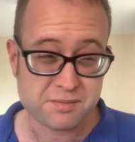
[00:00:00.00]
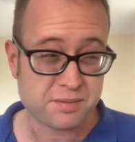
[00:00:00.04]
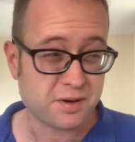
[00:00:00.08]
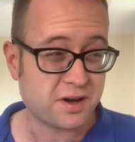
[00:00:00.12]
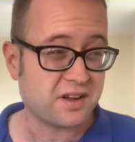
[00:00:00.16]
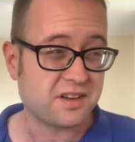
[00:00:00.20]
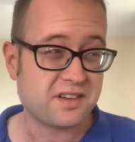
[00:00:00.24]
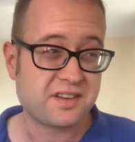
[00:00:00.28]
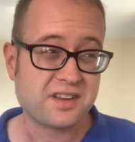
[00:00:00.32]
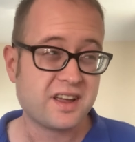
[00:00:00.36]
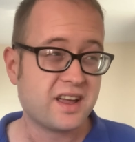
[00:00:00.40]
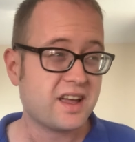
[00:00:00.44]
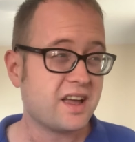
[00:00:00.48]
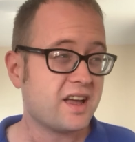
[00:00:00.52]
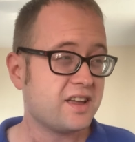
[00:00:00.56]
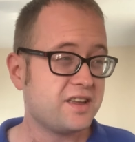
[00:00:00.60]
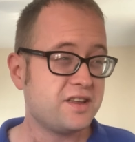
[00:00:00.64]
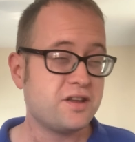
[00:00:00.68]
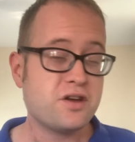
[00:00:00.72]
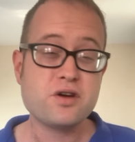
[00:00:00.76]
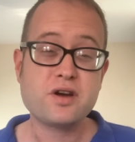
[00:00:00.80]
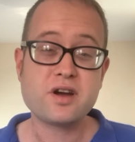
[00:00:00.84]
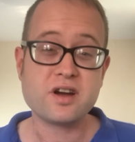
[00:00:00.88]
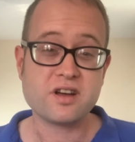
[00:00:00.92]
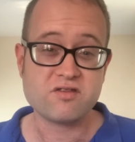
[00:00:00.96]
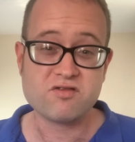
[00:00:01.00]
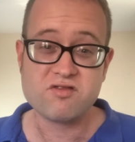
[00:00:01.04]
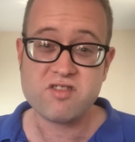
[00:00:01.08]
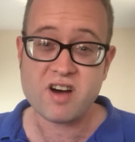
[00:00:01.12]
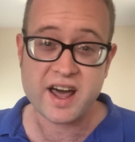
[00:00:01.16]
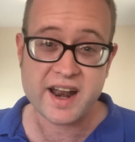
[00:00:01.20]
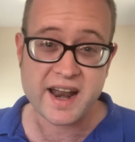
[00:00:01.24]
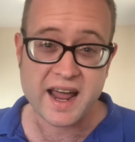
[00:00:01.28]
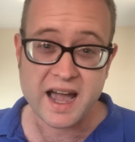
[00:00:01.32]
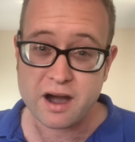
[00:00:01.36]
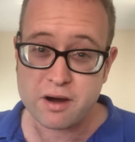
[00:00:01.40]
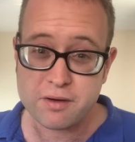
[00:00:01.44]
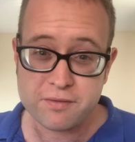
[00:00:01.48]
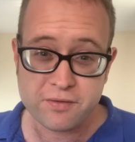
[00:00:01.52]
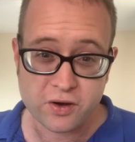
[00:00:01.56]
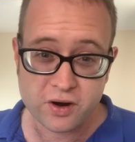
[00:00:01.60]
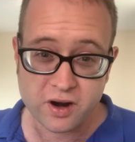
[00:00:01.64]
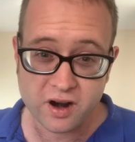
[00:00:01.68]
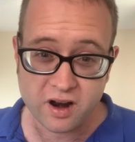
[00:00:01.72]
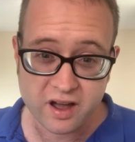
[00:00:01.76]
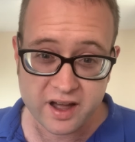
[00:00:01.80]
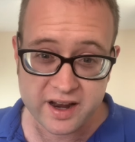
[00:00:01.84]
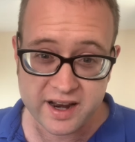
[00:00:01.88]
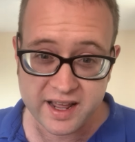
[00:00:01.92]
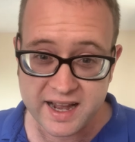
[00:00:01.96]
because you can run out of
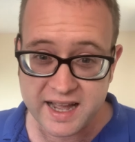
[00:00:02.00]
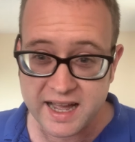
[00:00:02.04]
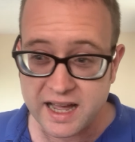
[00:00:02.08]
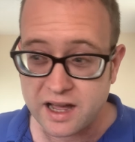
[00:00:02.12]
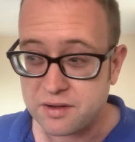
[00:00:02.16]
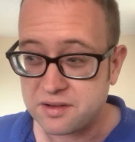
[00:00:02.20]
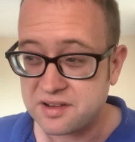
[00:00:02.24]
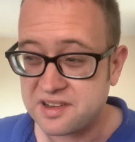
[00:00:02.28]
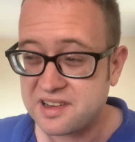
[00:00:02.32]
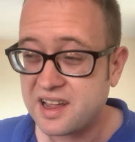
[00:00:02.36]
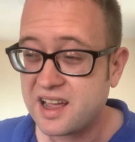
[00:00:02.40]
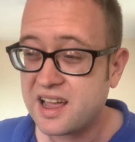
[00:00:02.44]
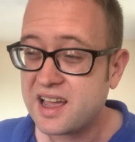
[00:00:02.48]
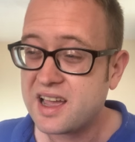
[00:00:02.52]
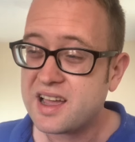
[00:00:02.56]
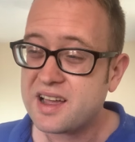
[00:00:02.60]
online accounts.